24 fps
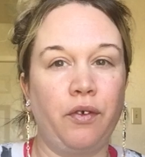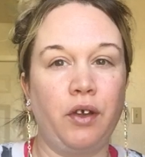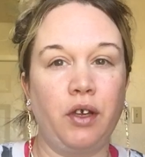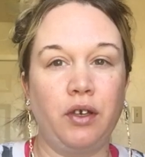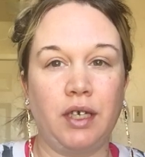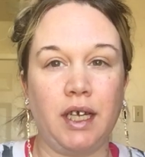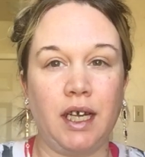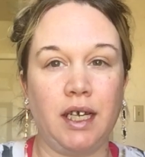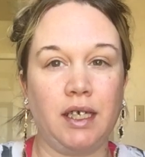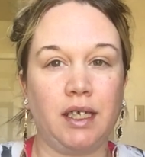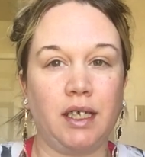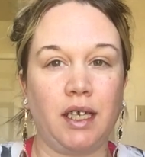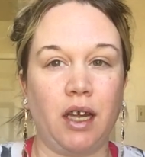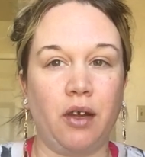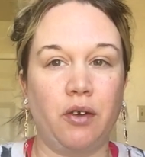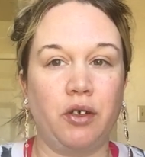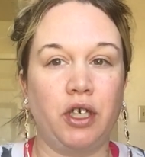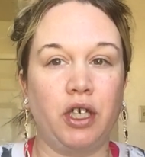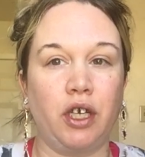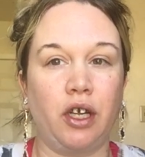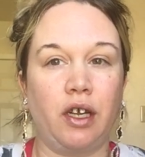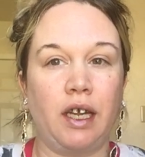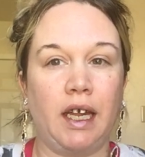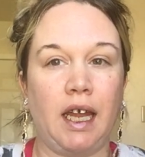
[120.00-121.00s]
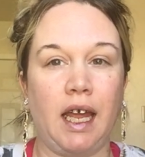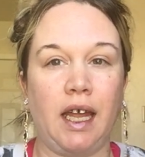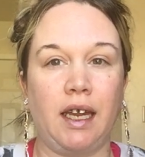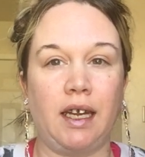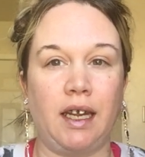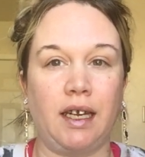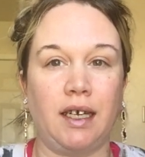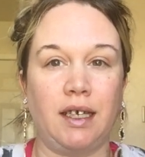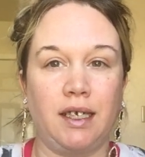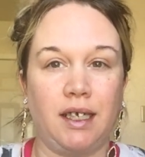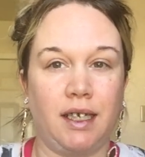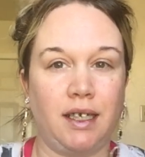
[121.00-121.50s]
a few days ago and she only had
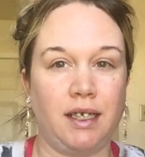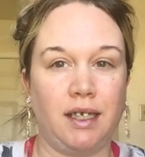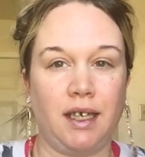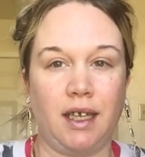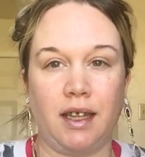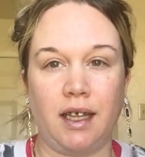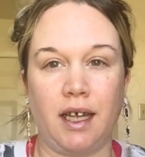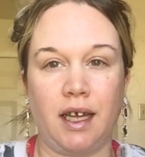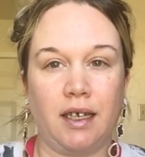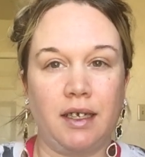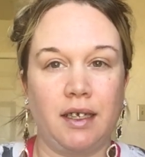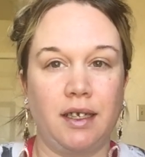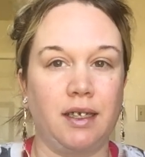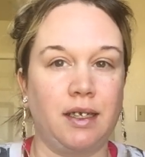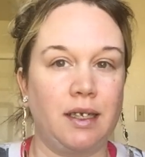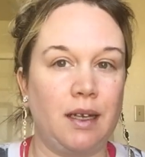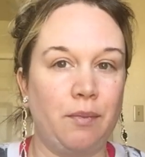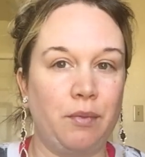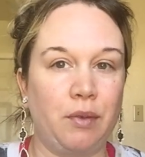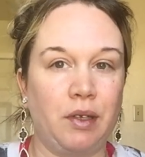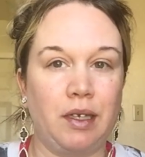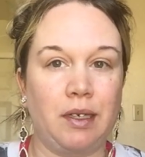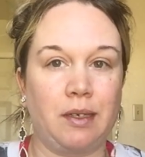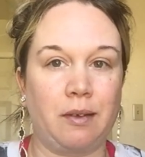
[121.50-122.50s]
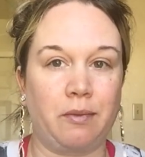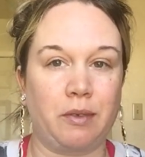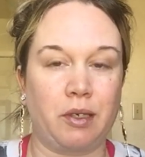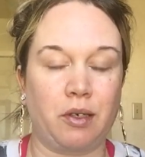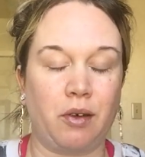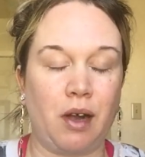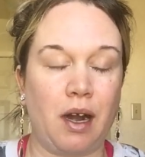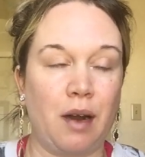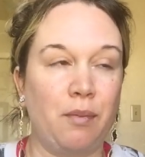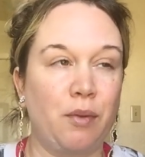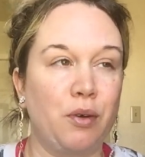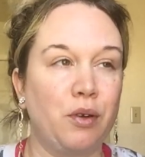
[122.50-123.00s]
like 60,000 something
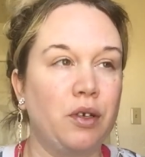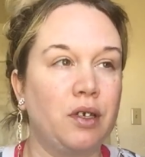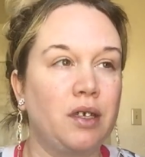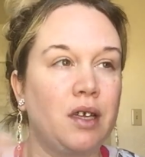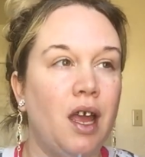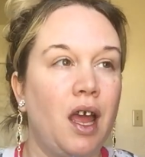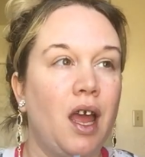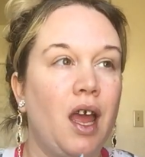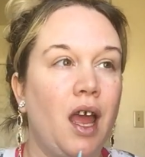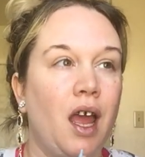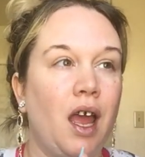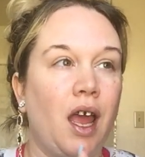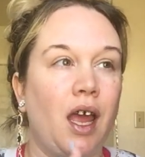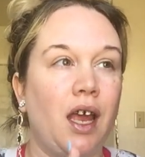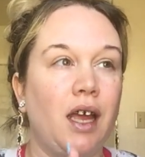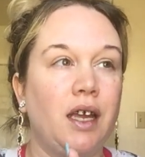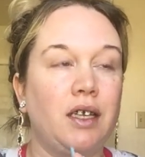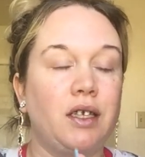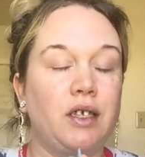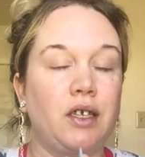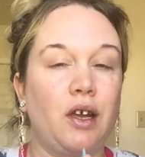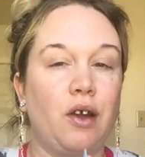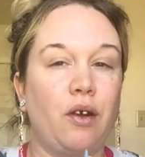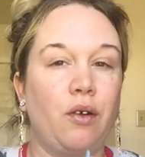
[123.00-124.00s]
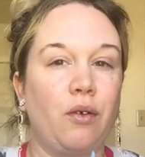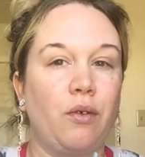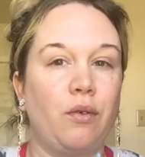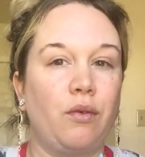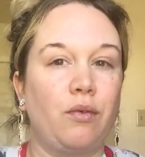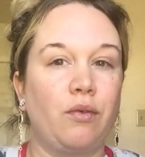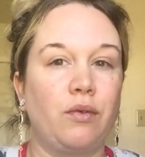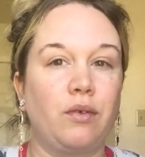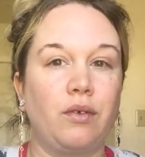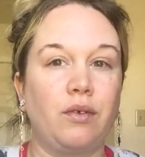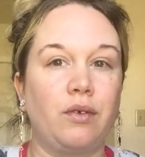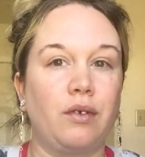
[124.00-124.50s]
subscribers. And
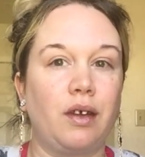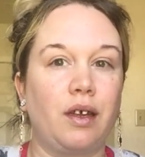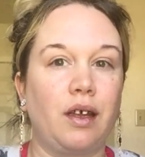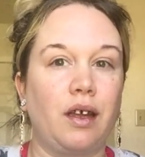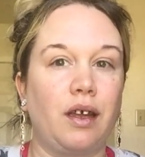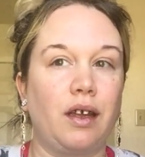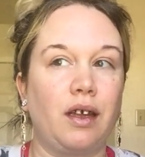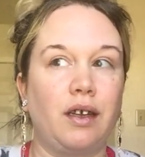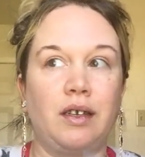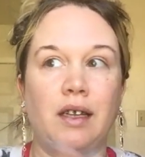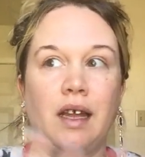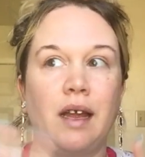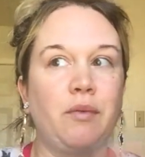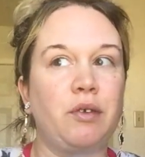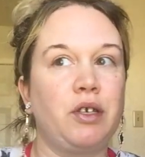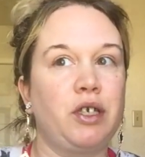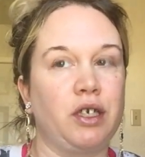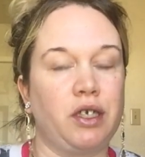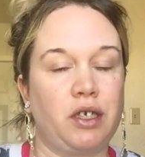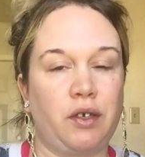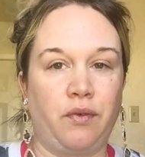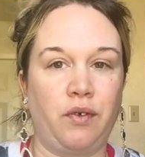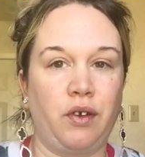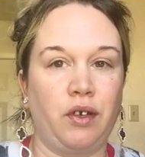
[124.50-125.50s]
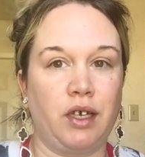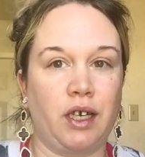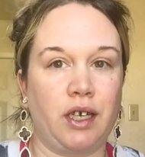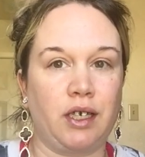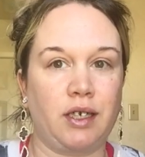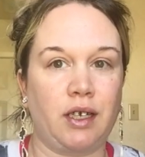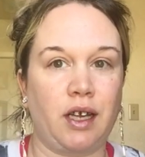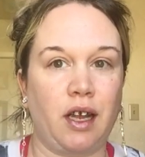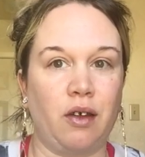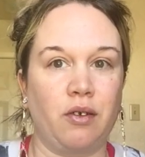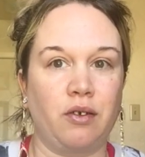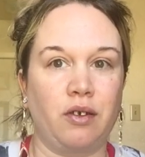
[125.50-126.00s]
that was just a few
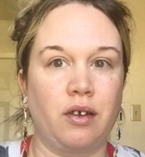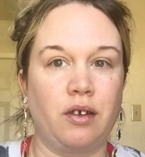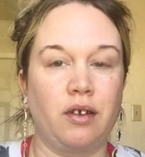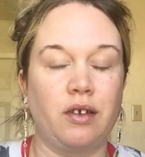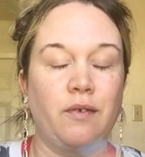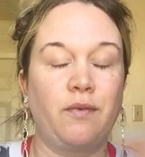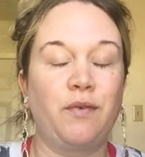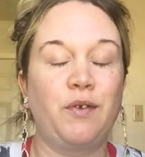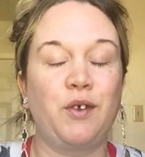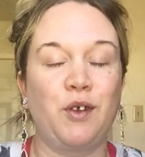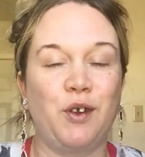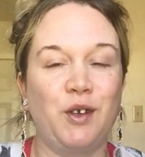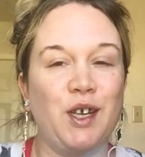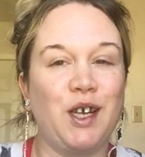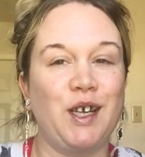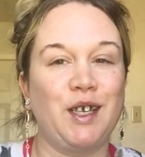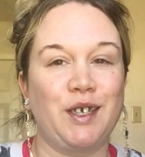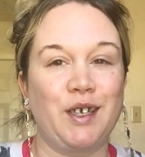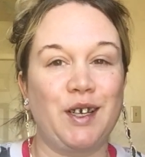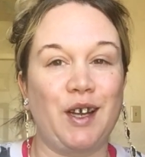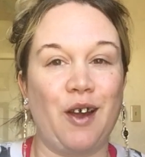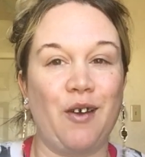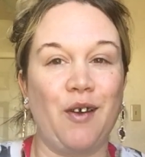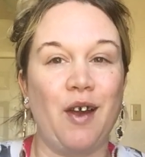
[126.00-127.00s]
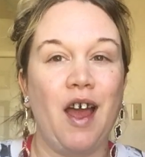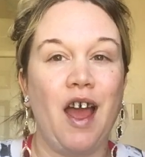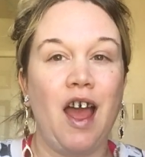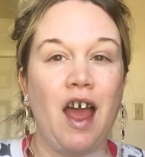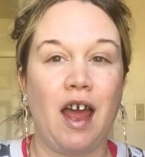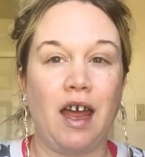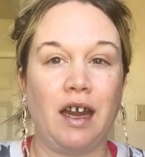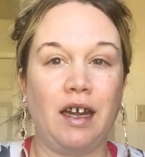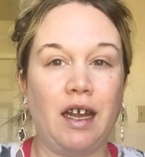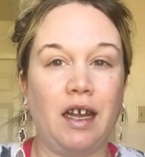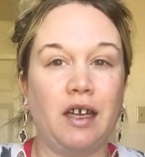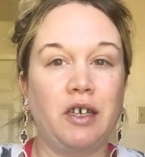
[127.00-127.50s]
days ago.
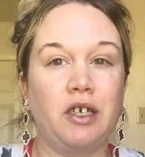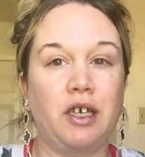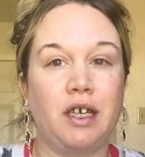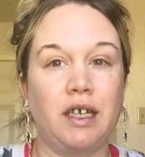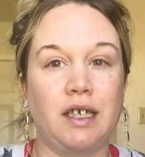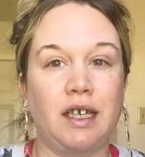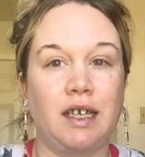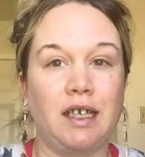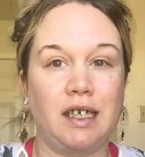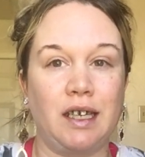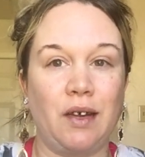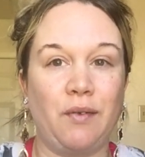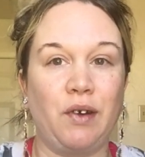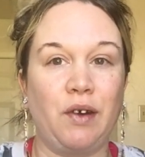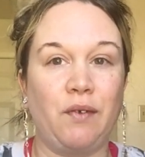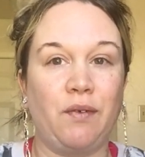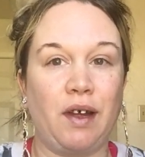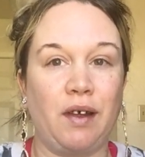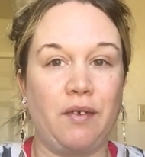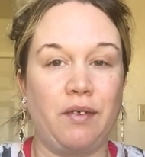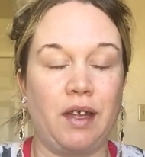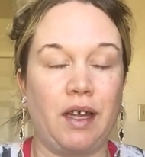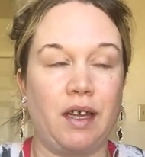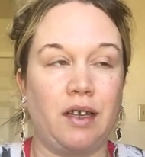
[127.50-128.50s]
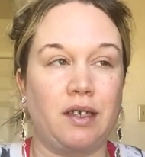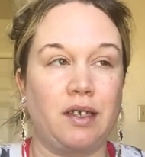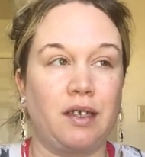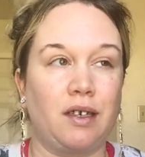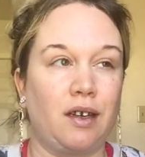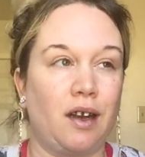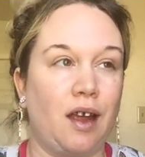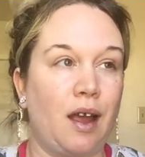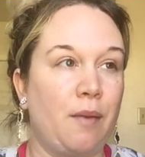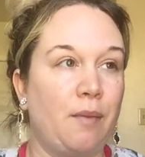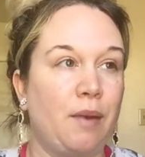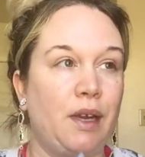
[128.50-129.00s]
And now she has like
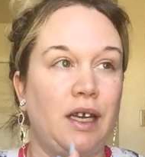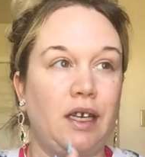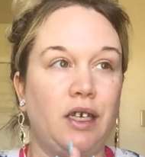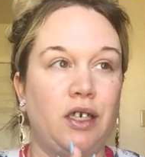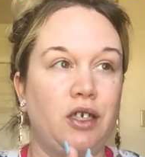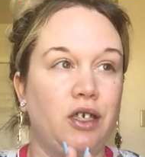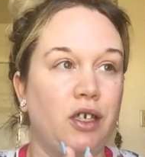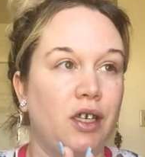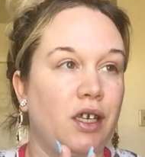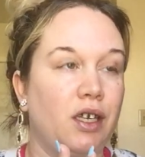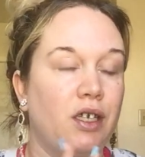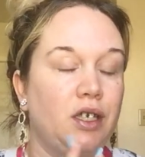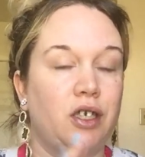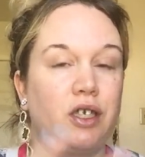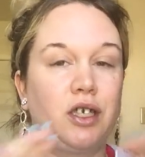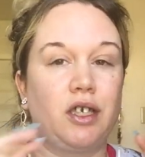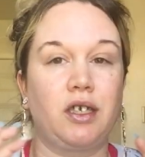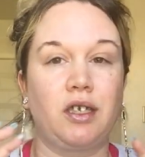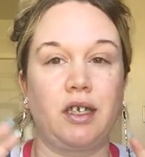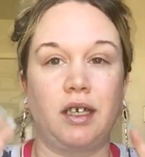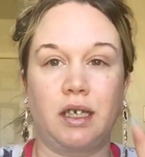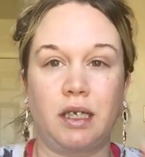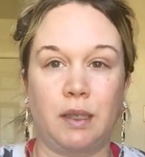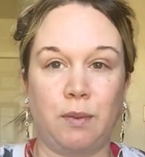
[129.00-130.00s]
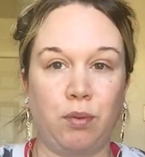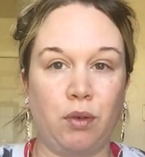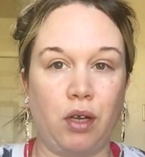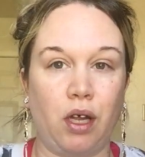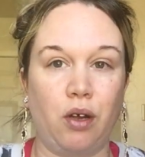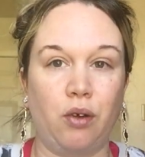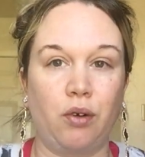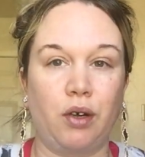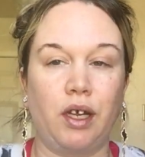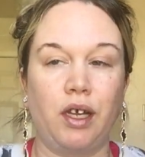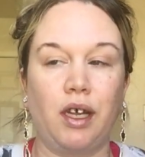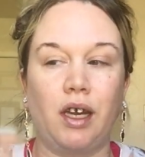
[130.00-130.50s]
75,000. I mean, she has just
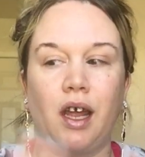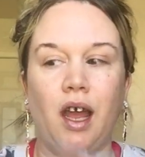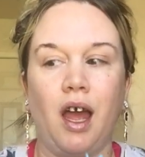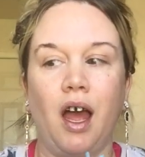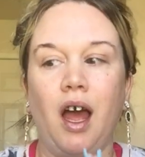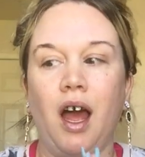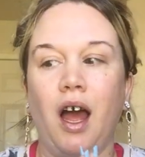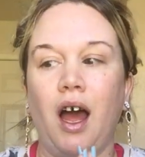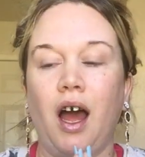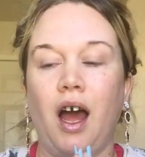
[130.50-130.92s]
exploded.